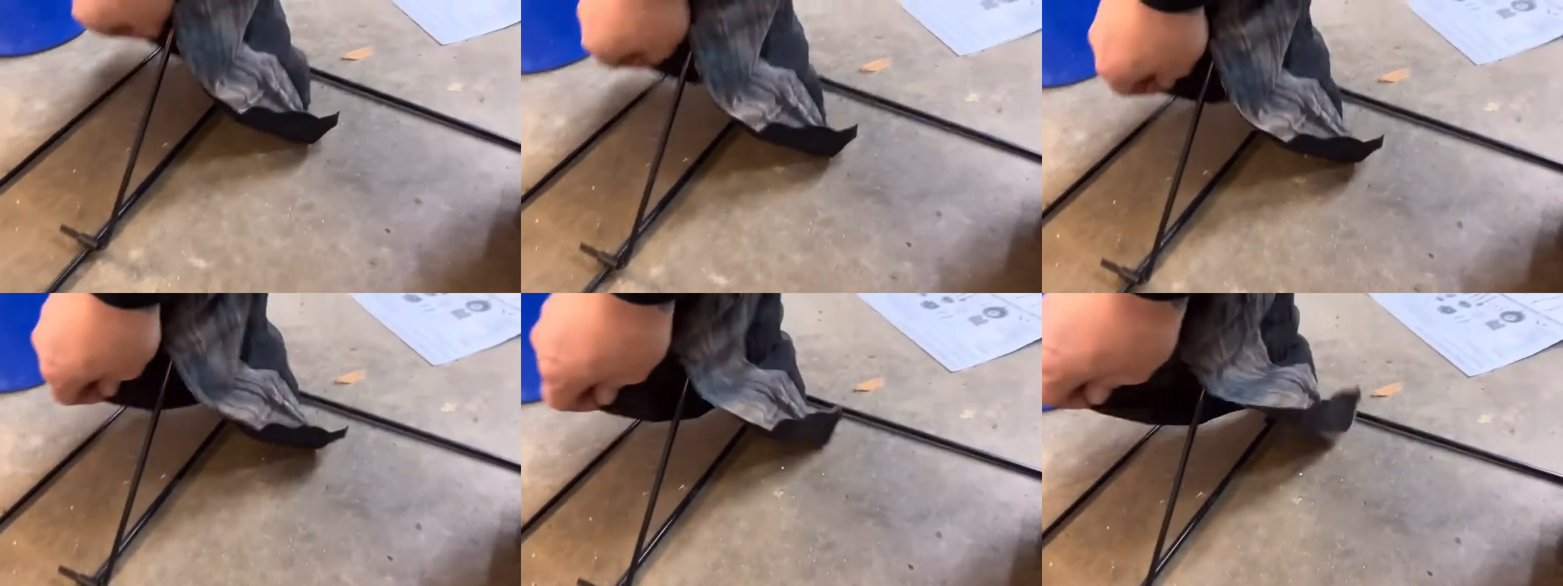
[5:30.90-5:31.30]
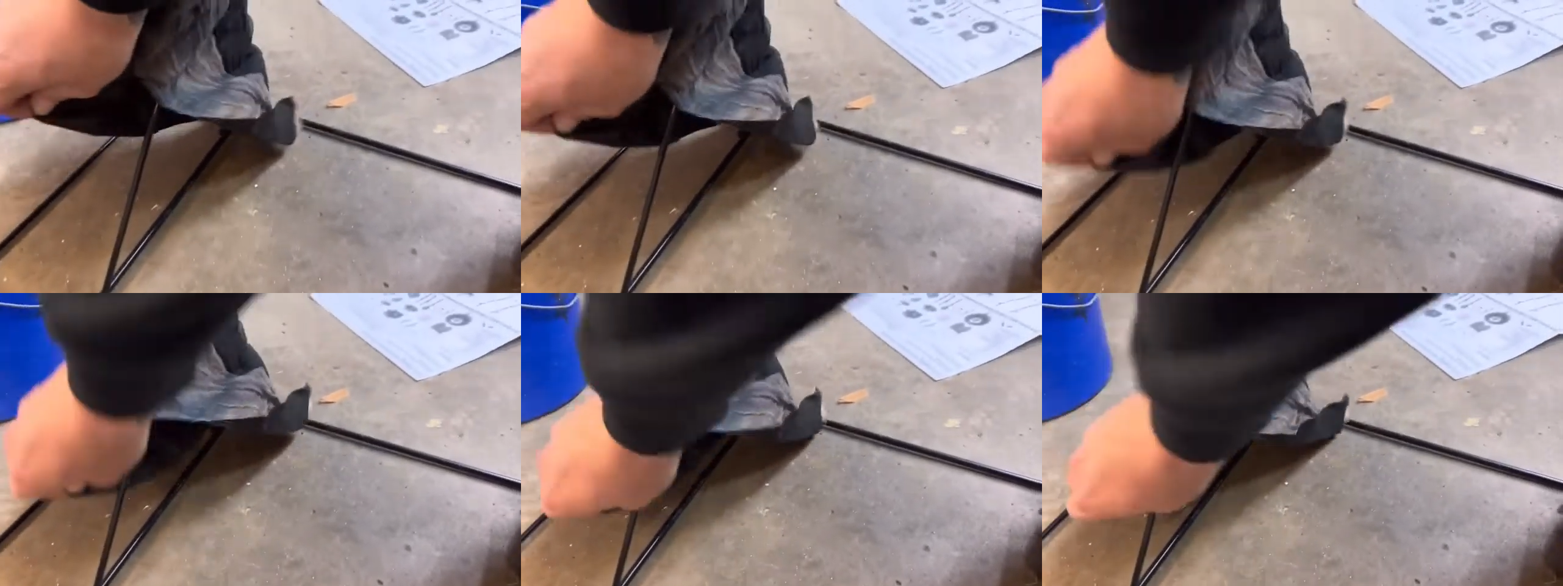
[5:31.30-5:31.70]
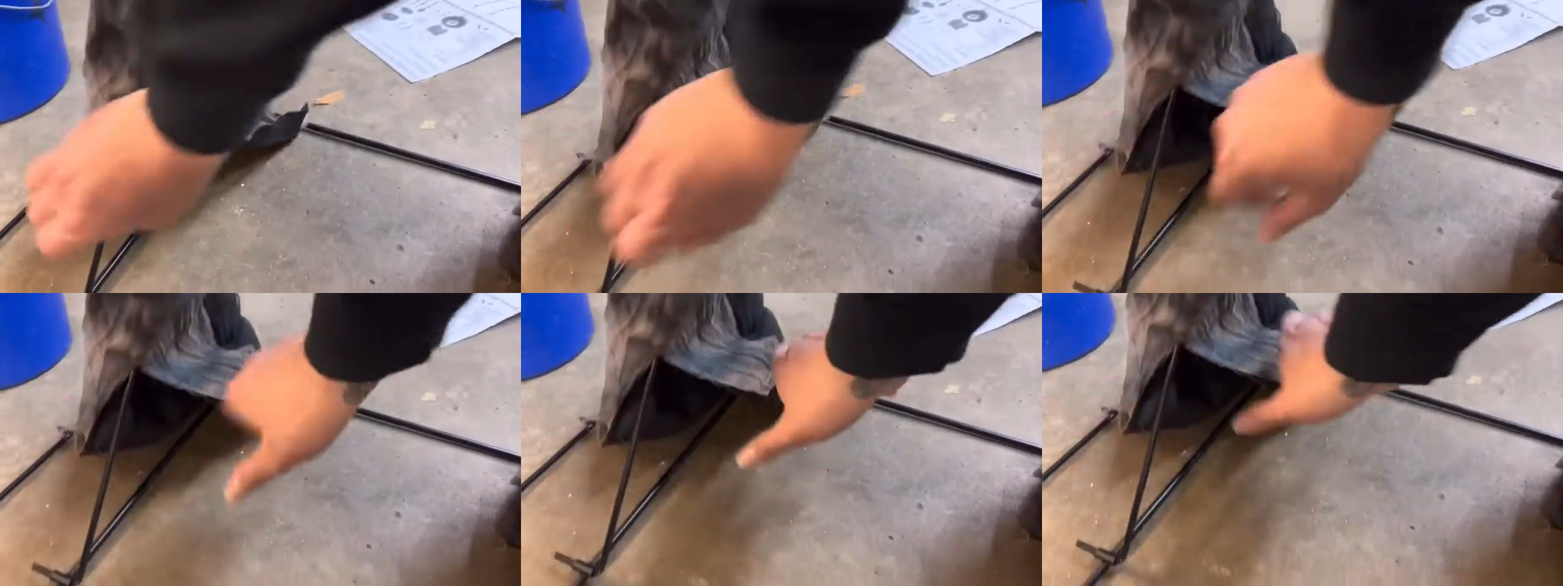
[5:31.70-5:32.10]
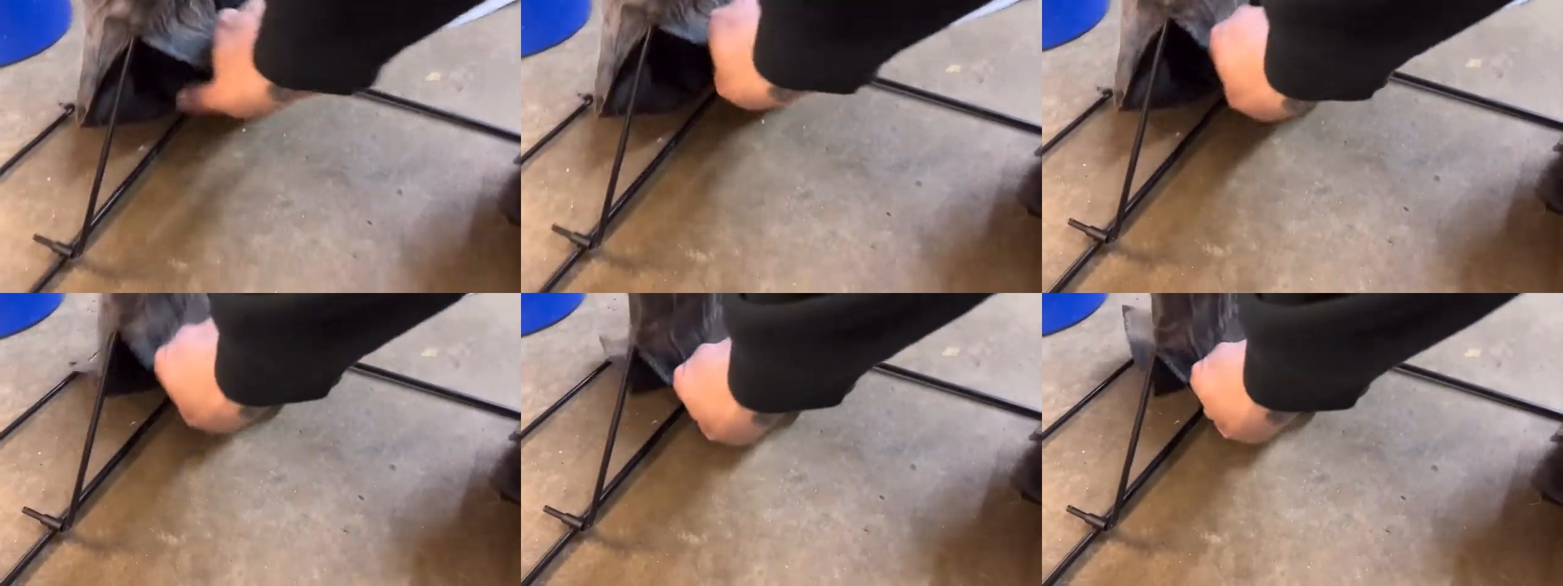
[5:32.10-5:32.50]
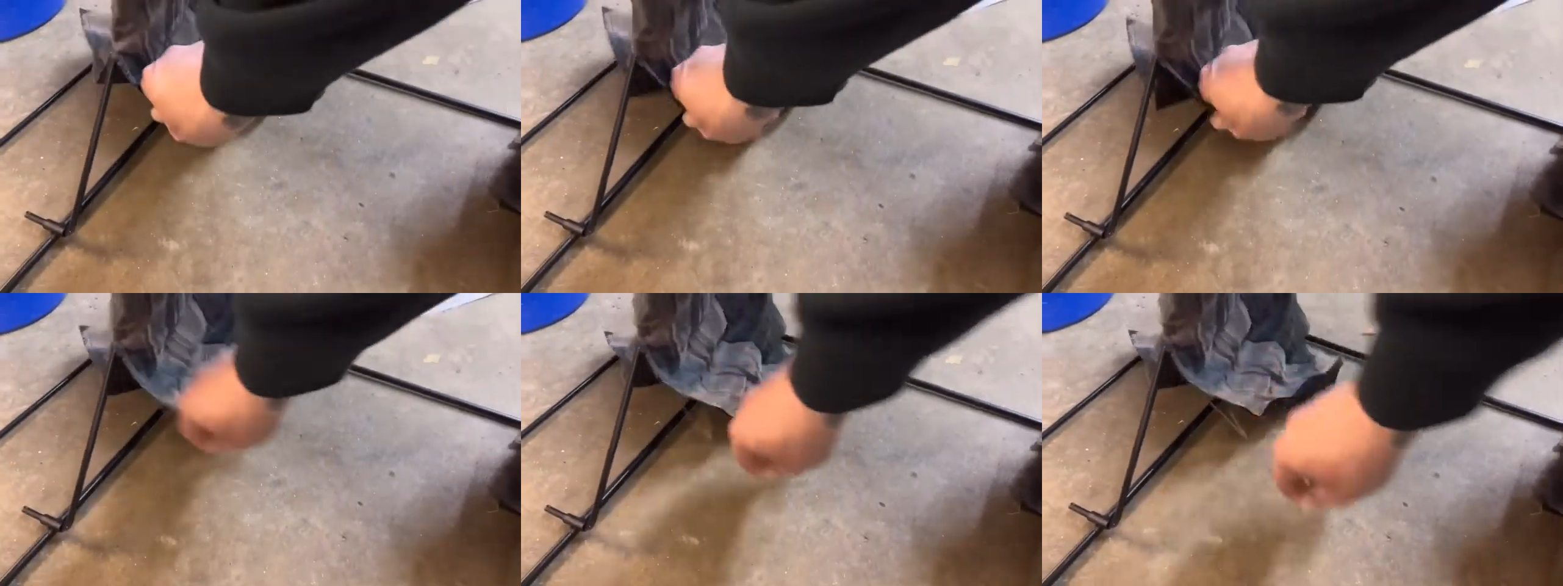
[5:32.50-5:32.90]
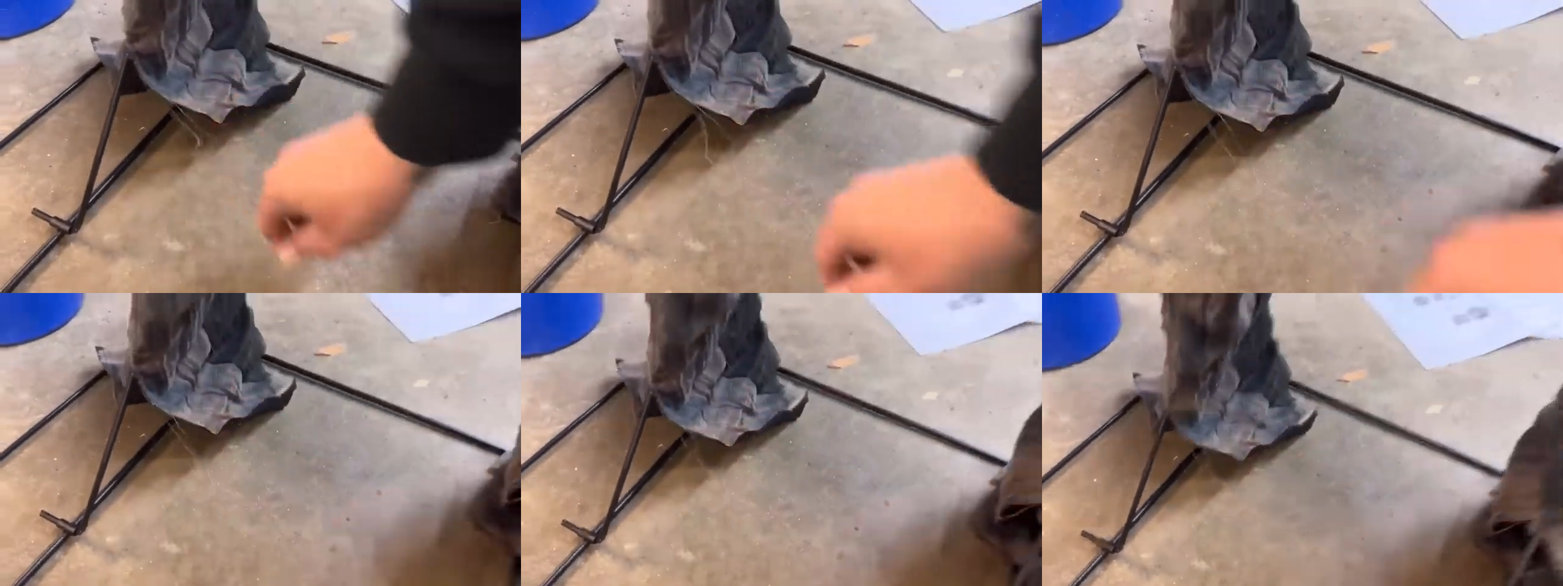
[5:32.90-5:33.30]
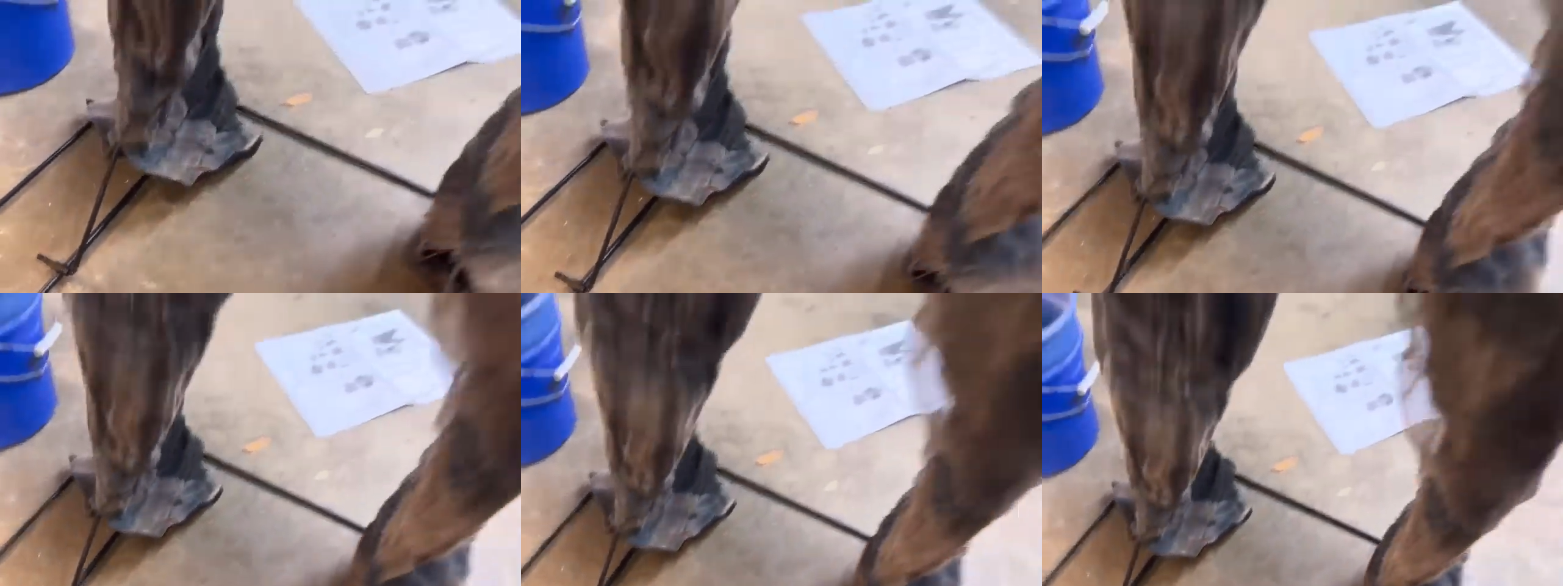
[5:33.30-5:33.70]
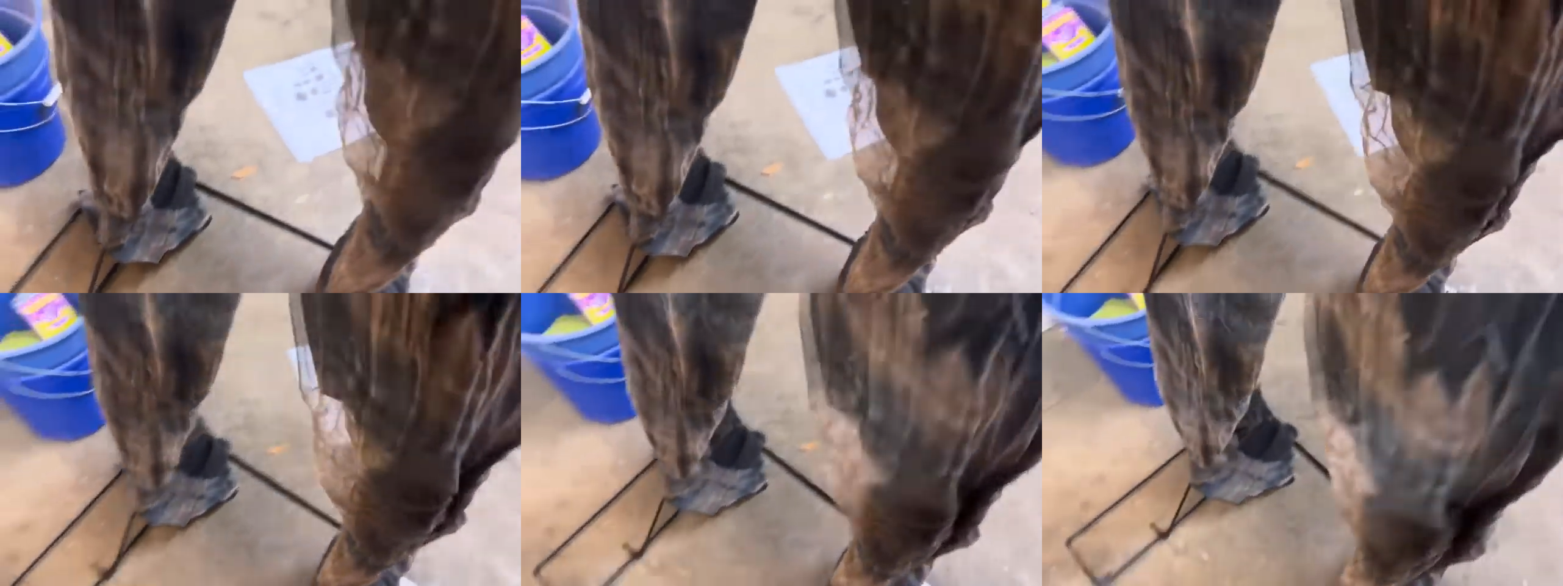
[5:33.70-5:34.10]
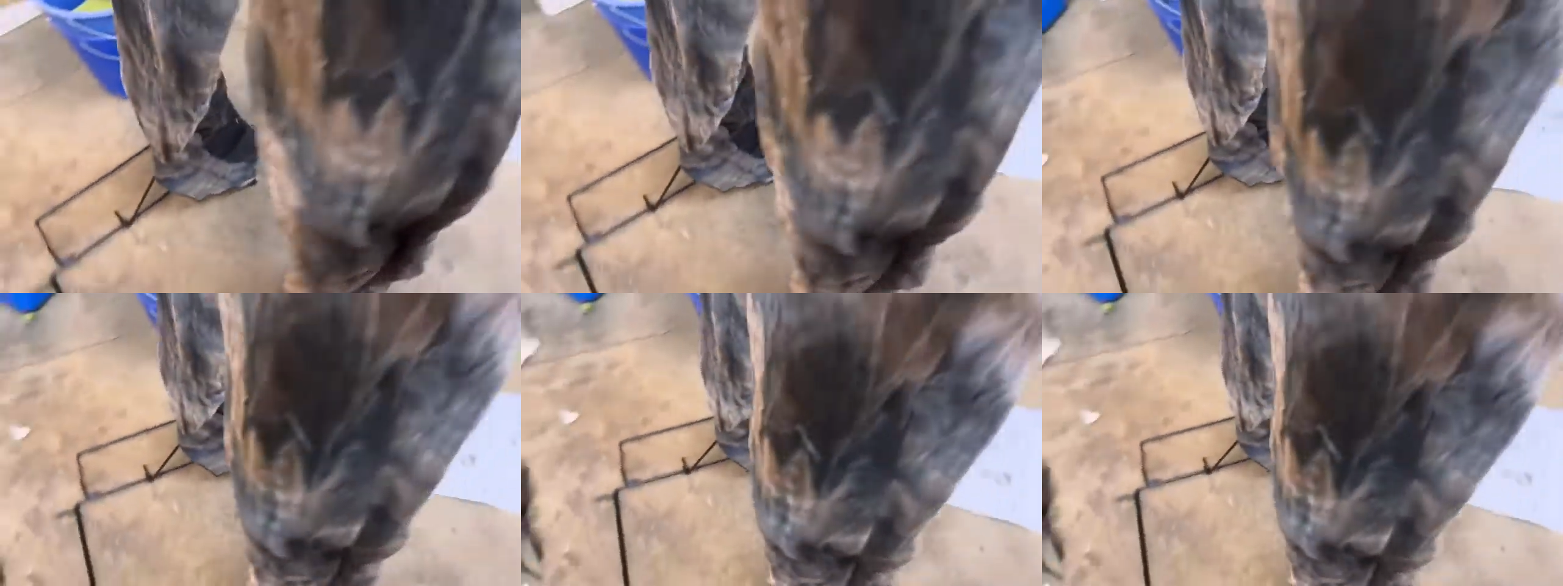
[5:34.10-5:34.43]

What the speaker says: No face is visible, so there are no lips to read.